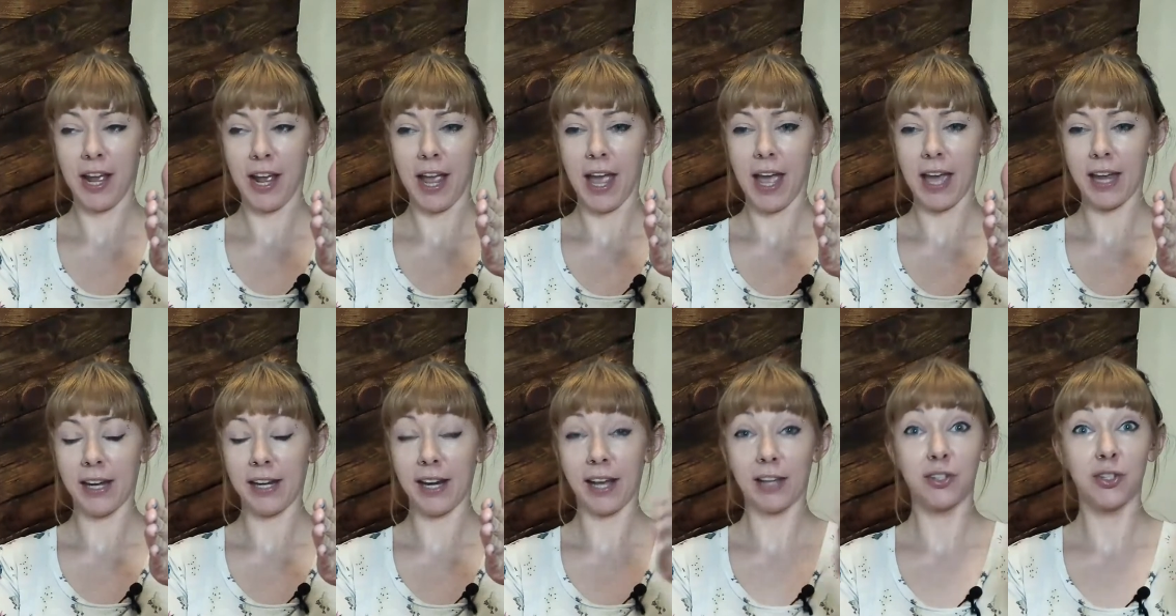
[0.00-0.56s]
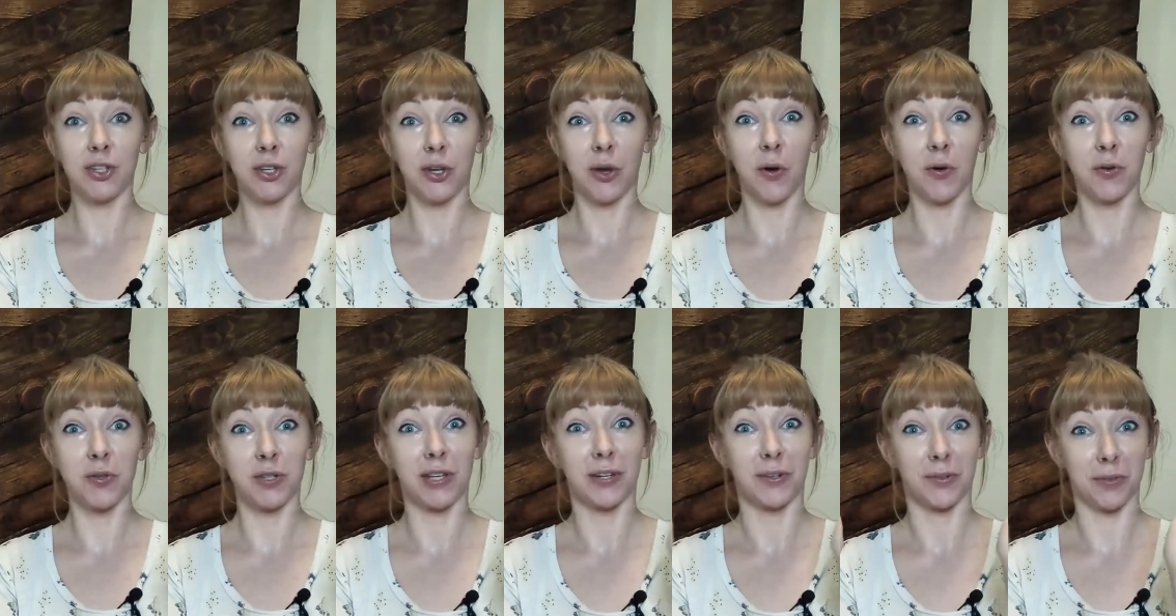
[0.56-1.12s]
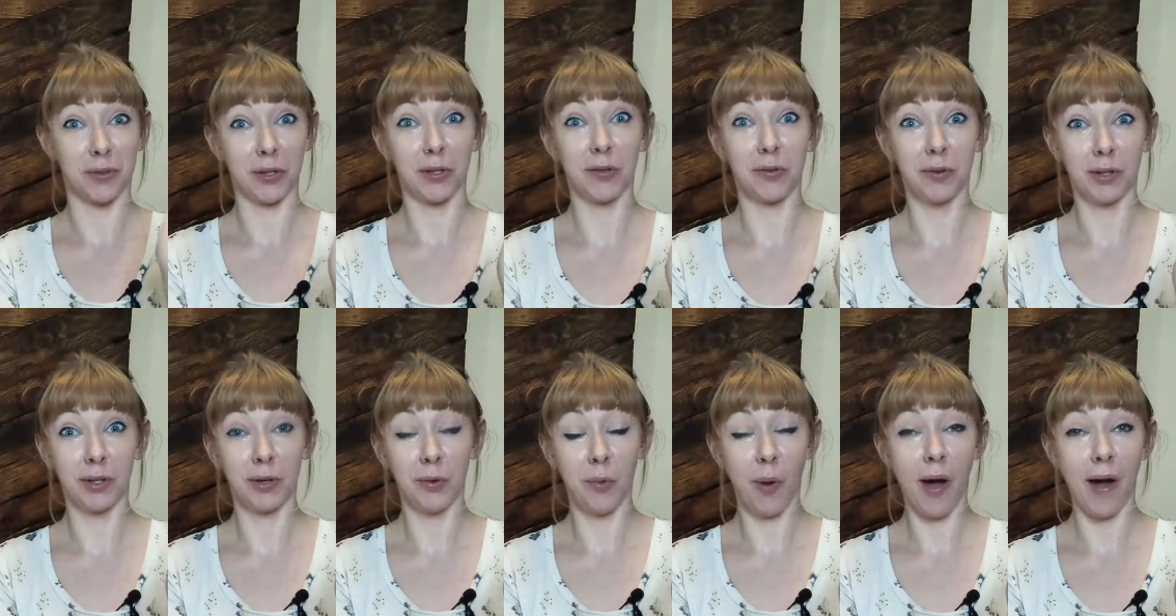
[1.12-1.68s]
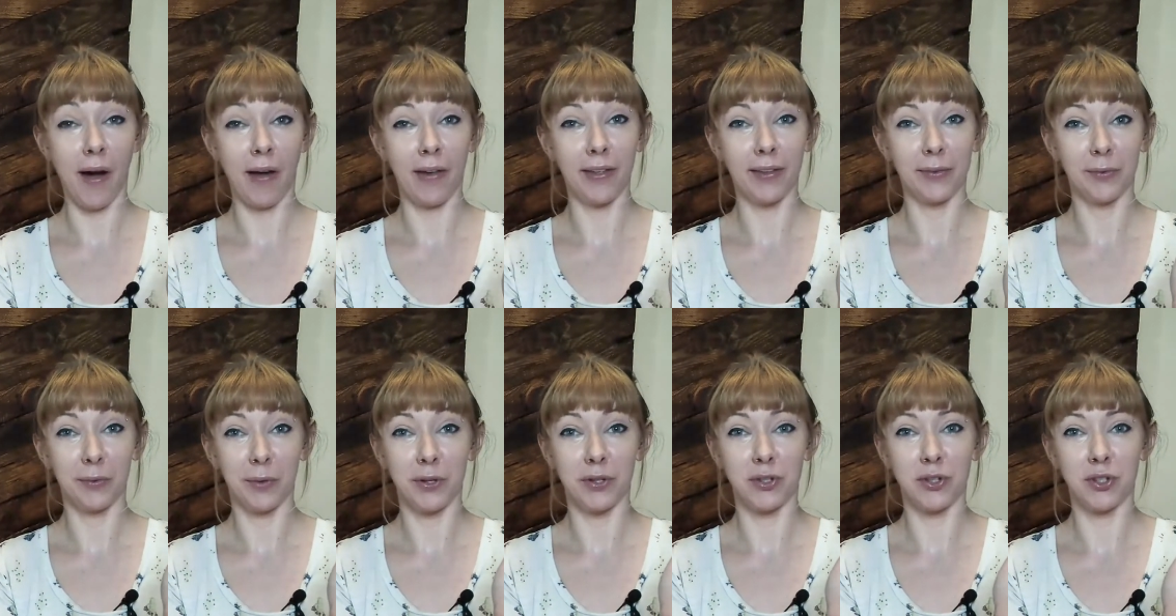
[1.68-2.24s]
and it actually goes like really, really well,
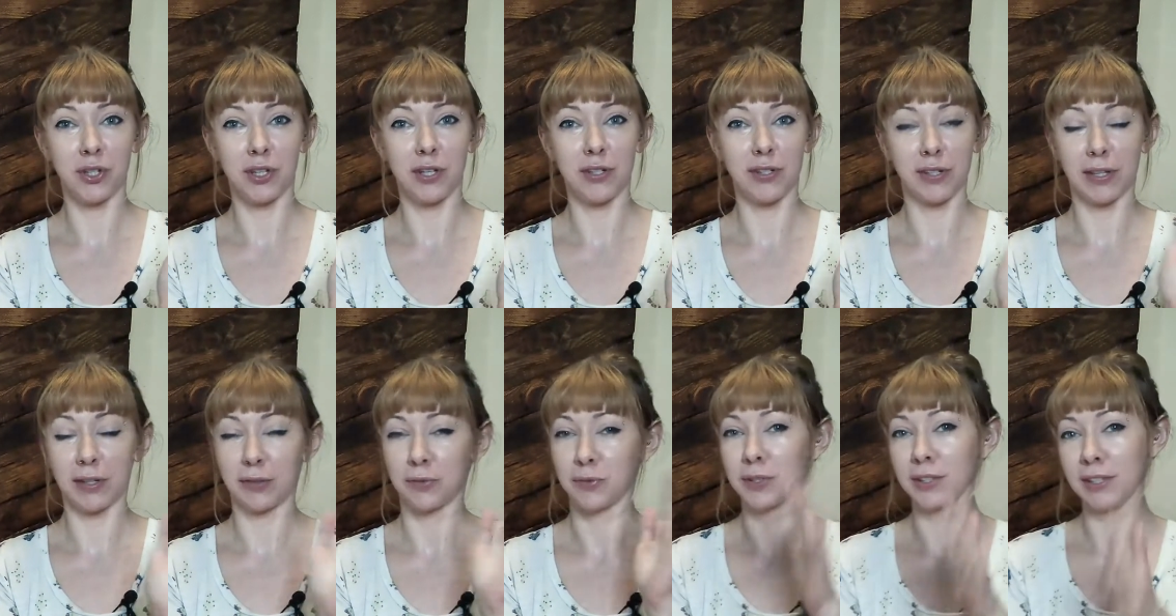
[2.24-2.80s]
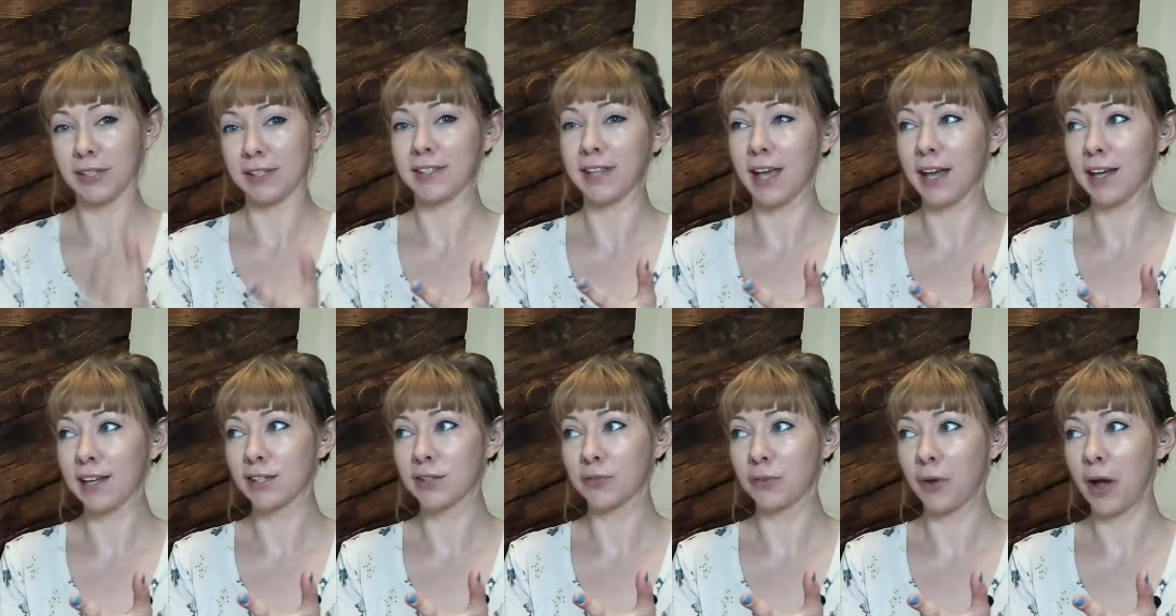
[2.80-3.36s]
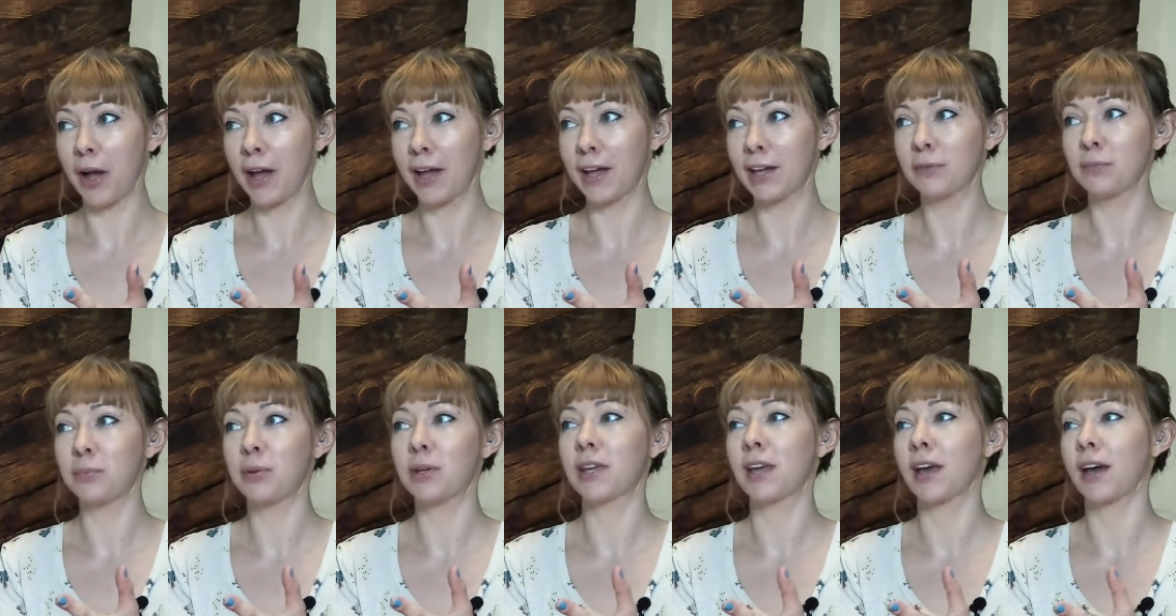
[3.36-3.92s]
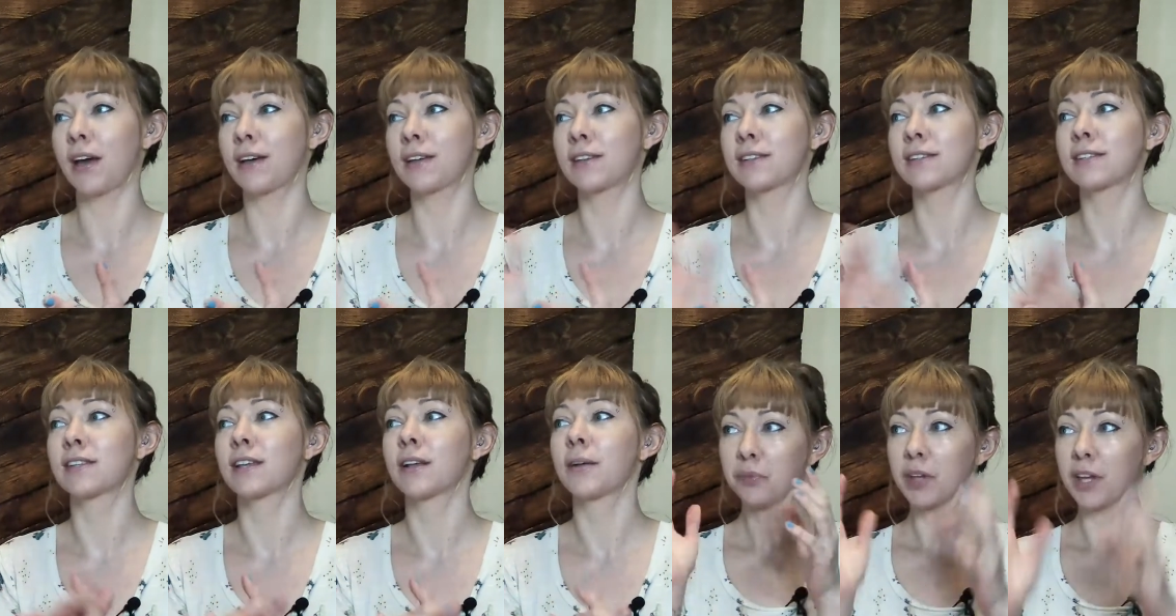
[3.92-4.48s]
which is like really satisfying
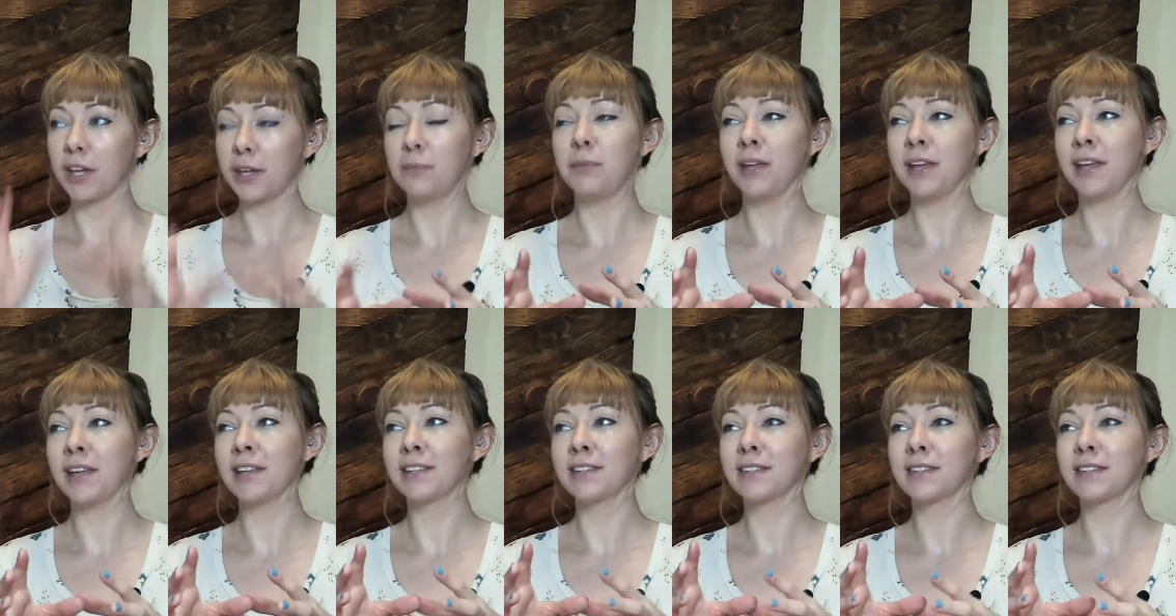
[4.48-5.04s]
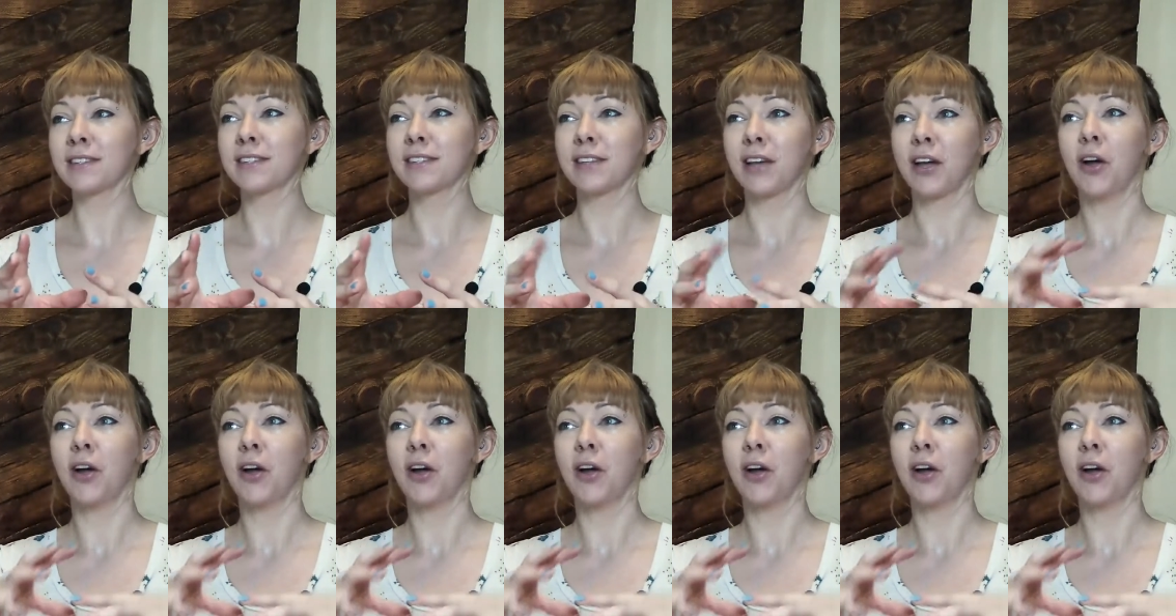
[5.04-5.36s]
because it means